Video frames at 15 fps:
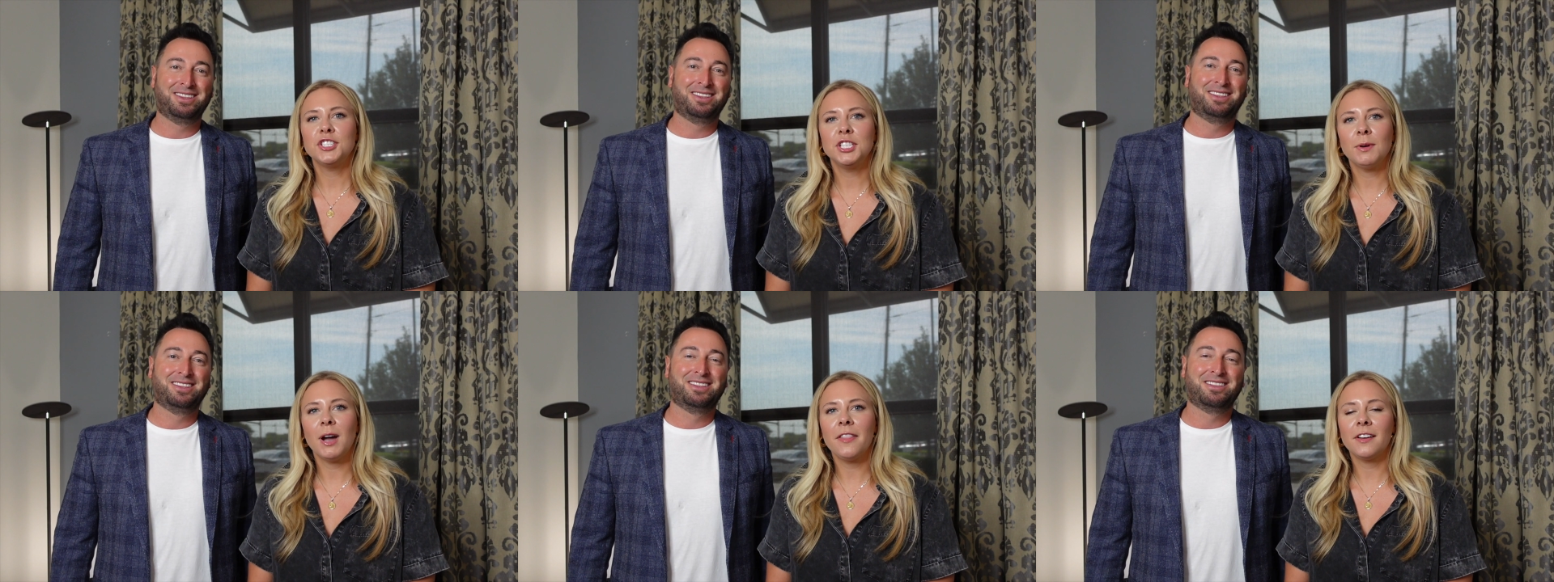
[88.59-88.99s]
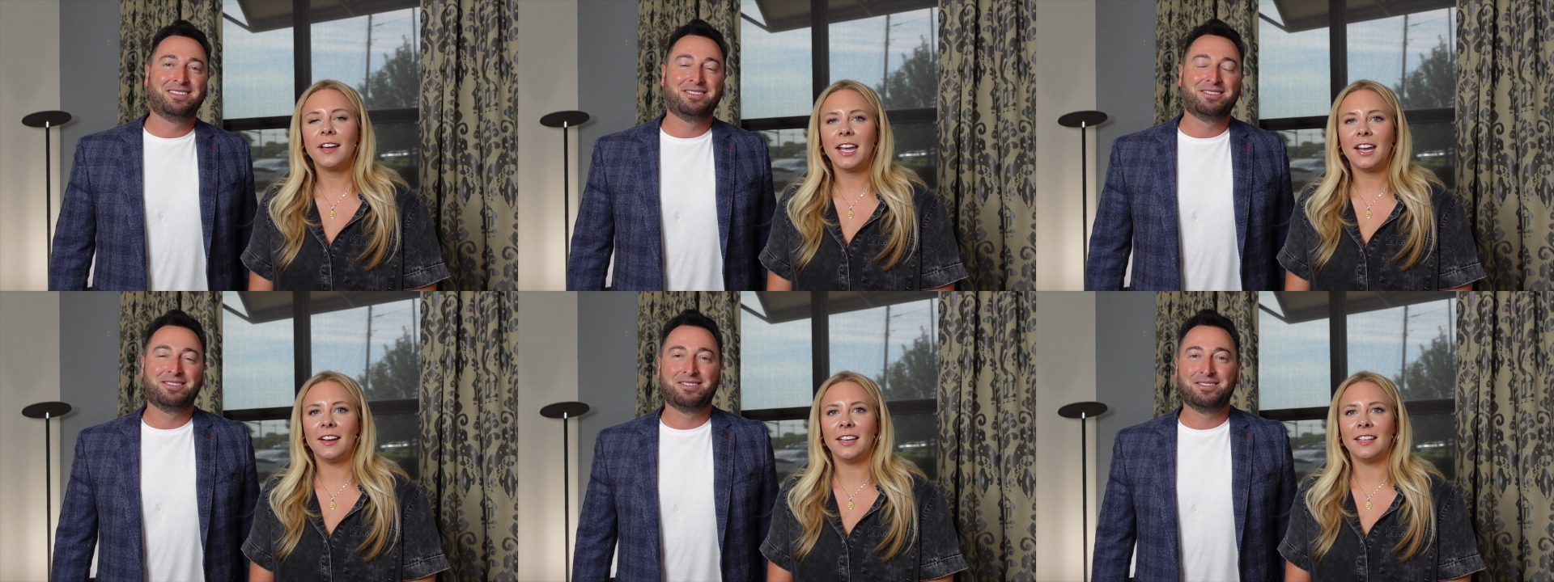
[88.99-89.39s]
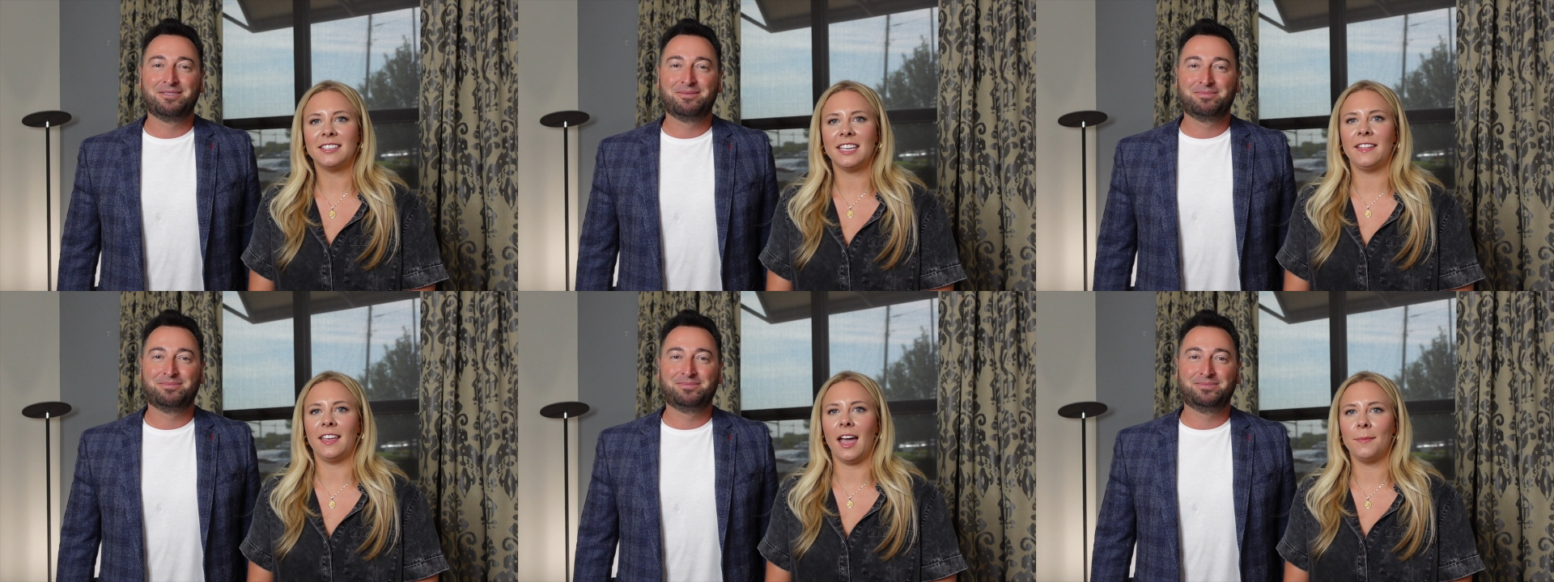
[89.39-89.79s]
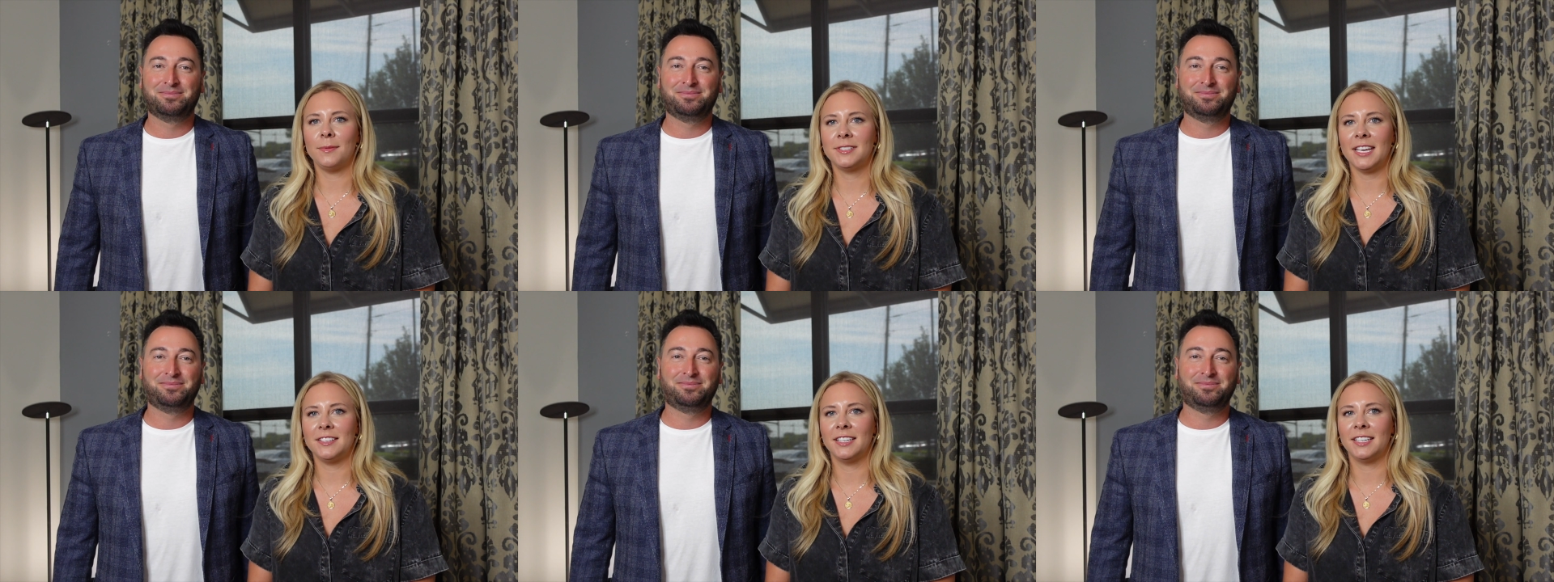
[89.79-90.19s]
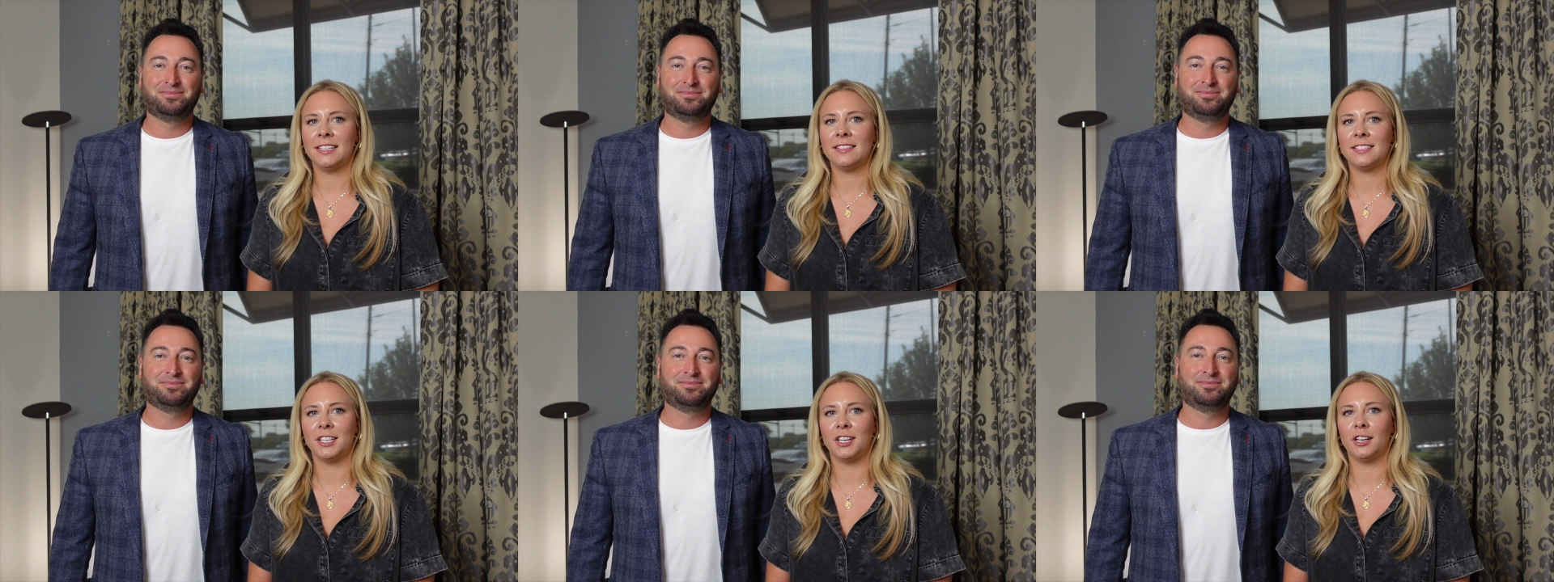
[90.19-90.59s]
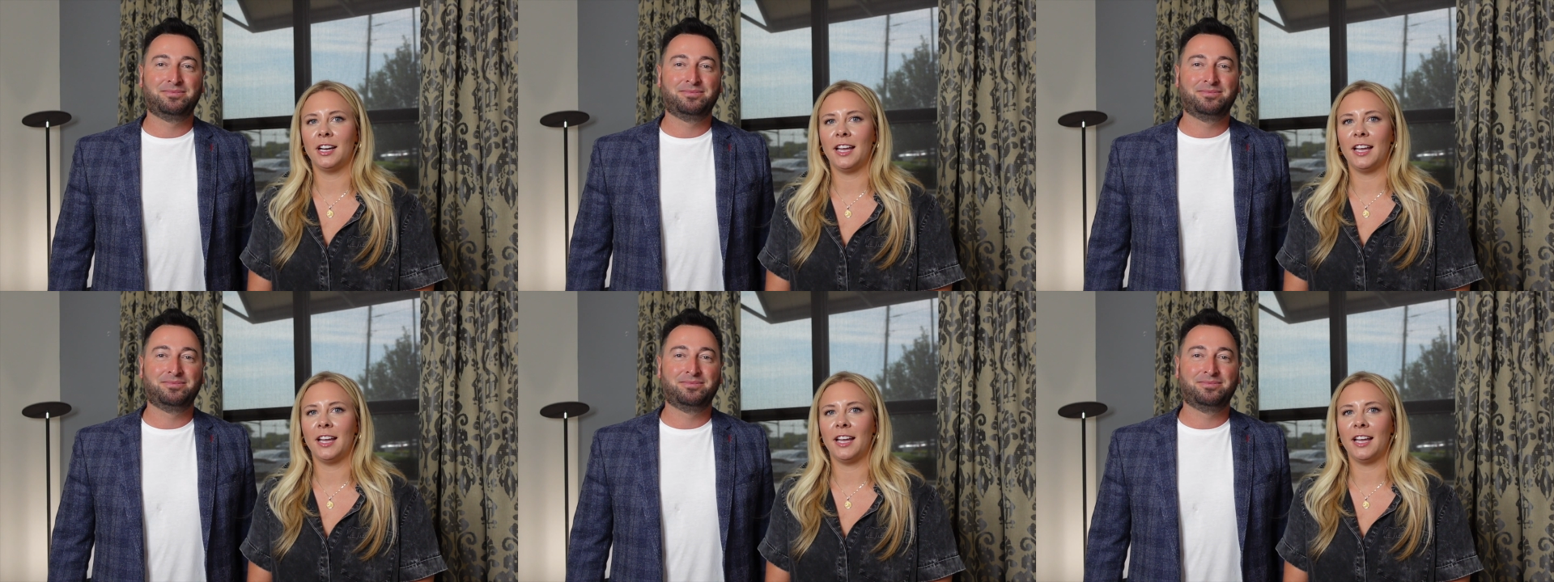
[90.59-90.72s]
Speaker 1: Two other areas in the Upstate to consider